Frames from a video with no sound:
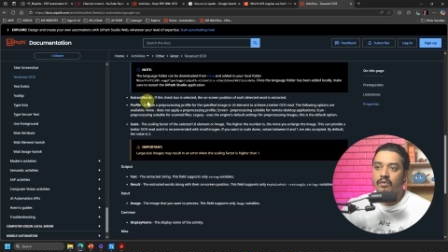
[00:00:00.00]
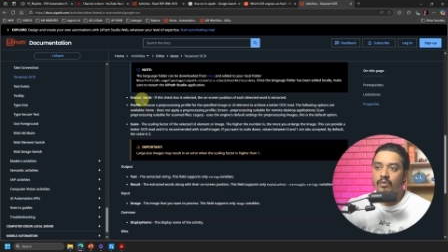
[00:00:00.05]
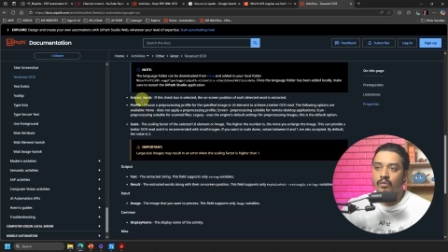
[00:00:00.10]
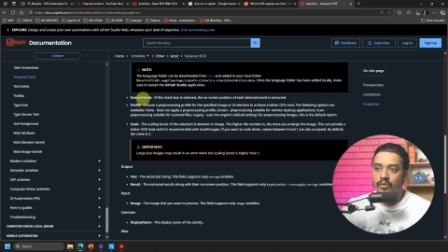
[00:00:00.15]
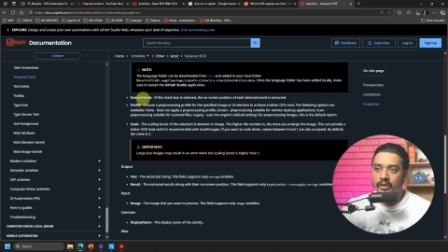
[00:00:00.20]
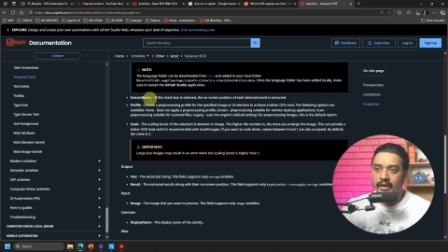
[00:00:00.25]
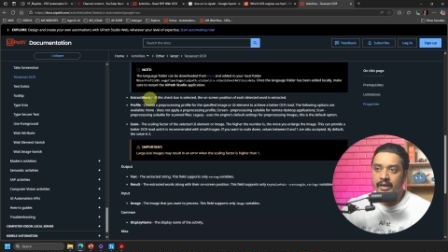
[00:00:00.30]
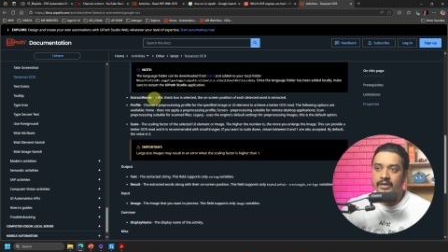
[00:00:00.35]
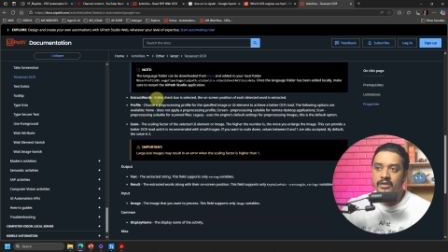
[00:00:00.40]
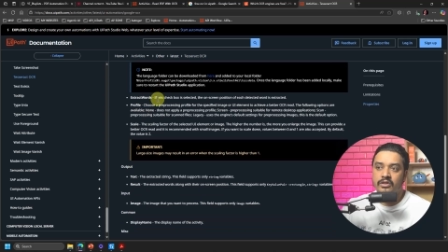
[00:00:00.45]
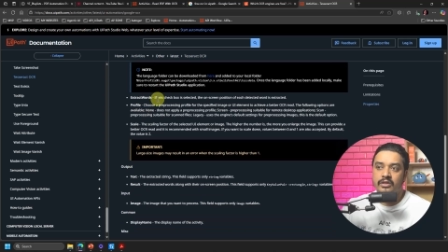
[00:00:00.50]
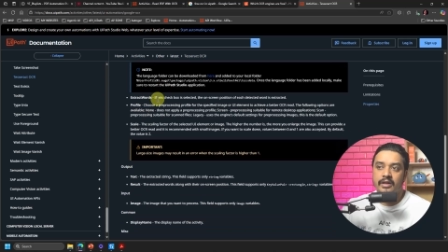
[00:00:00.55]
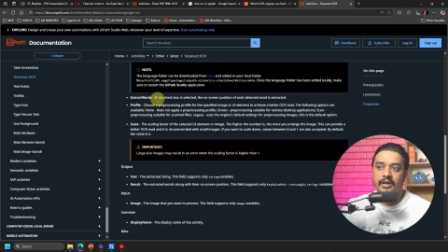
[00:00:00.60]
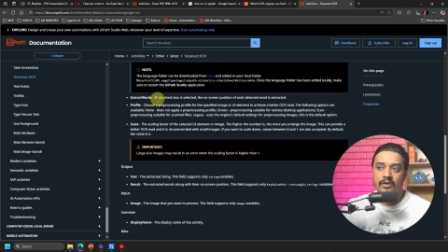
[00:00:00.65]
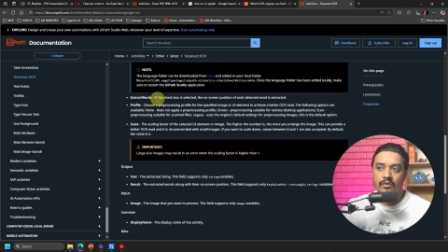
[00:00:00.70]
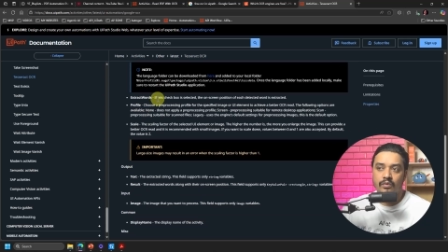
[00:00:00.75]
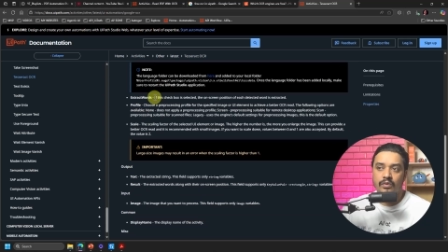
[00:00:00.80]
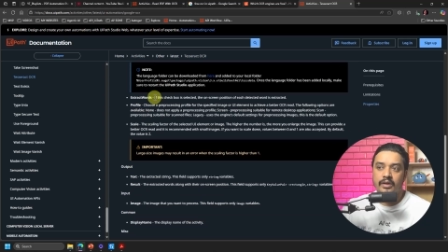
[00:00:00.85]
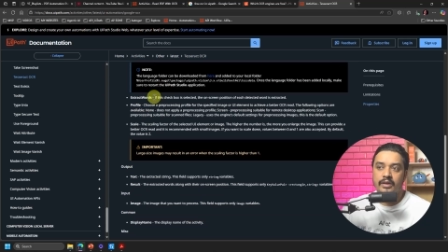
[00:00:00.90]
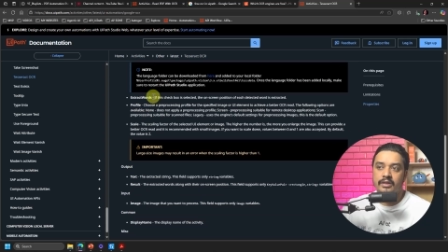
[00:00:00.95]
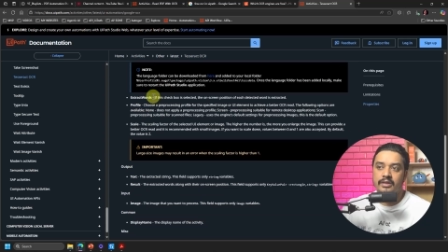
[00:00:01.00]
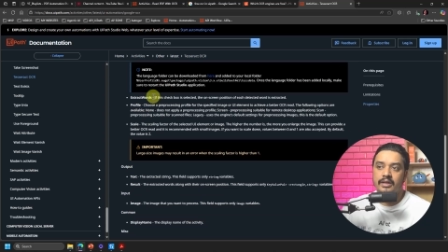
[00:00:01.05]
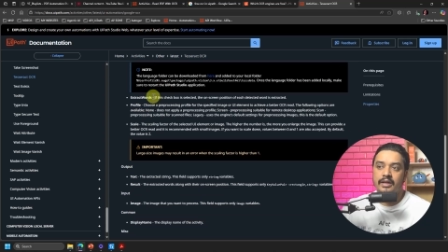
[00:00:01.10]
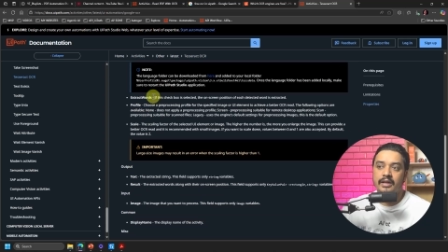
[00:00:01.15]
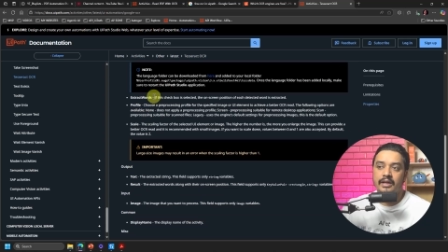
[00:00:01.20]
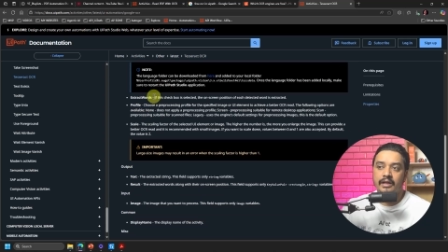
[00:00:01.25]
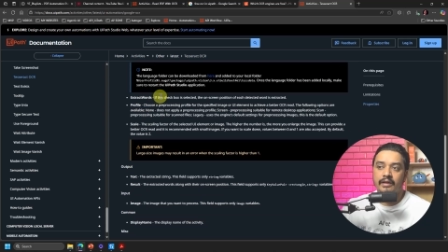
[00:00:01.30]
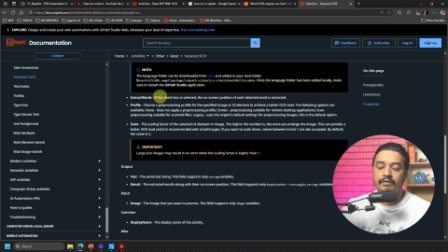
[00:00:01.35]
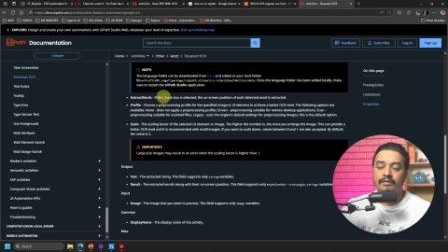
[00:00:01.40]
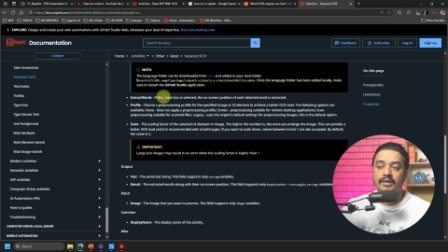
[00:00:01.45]
extract words,
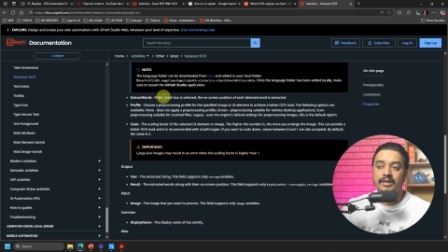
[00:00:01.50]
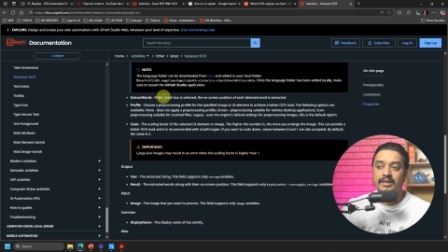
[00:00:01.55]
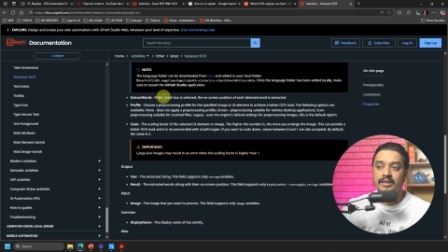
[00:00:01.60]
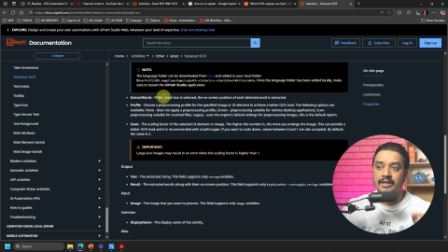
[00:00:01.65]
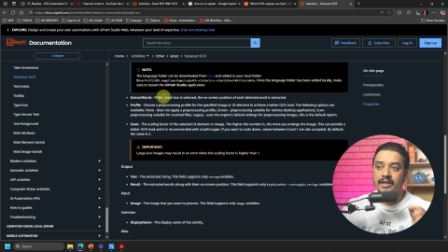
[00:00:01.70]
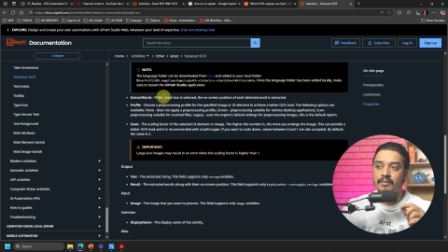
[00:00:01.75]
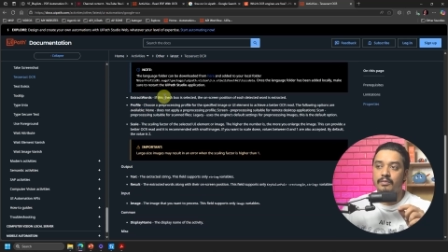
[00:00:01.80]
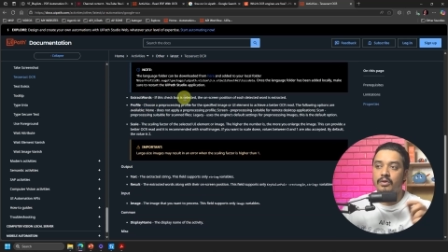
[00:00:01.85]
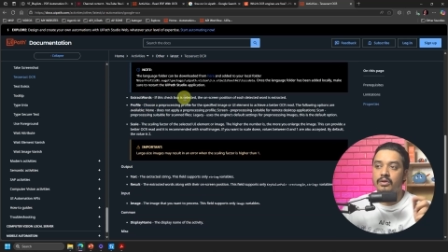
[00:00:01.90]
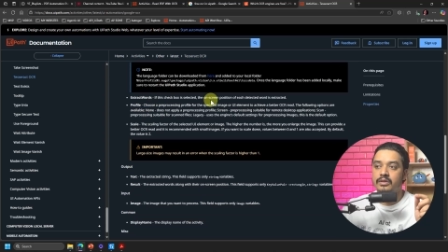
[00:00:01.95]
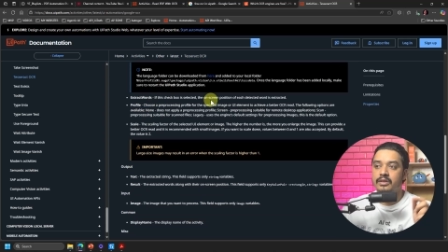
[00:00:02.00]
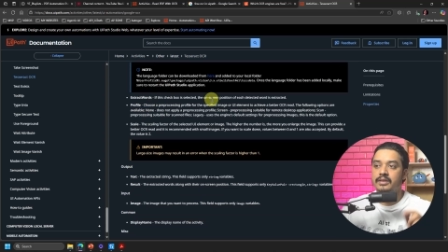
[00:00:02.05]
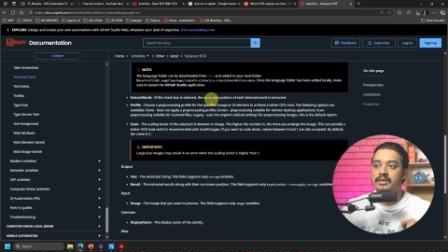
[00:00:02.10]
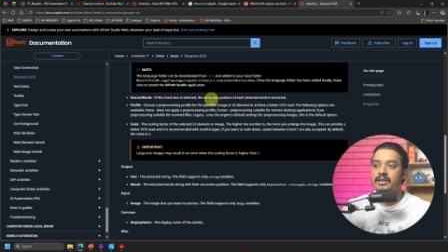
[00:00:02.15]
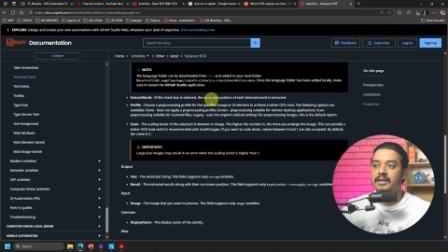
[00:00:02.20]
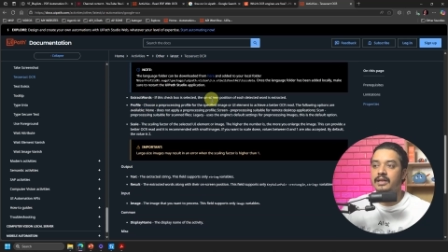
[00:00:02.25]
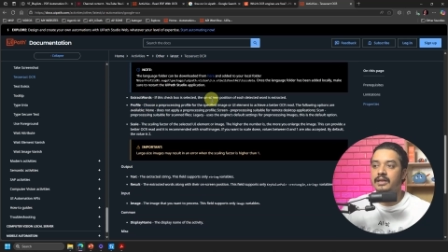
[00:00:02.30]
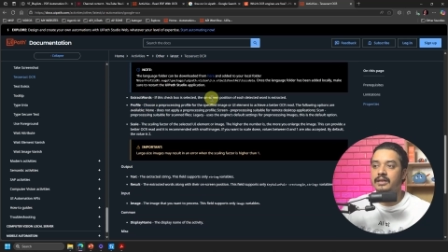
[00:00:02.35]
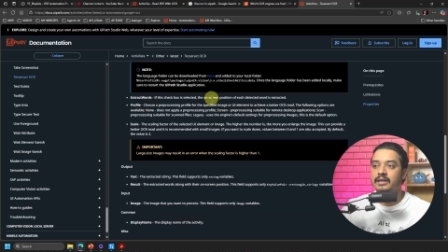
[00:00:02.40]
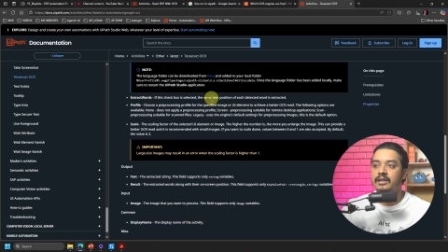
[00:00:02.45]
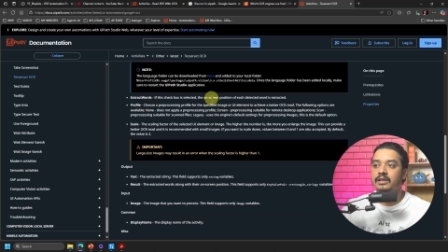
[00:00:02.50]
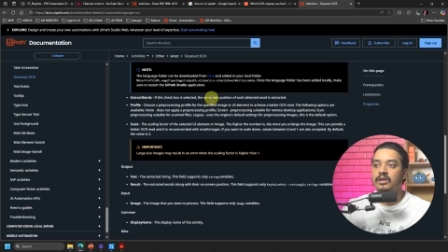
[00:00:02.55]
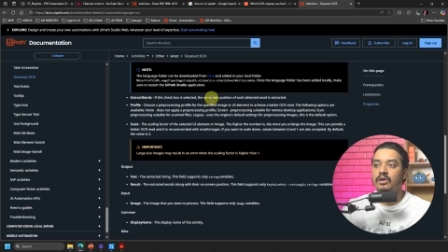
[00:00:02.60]
right? If this checkbox is selected,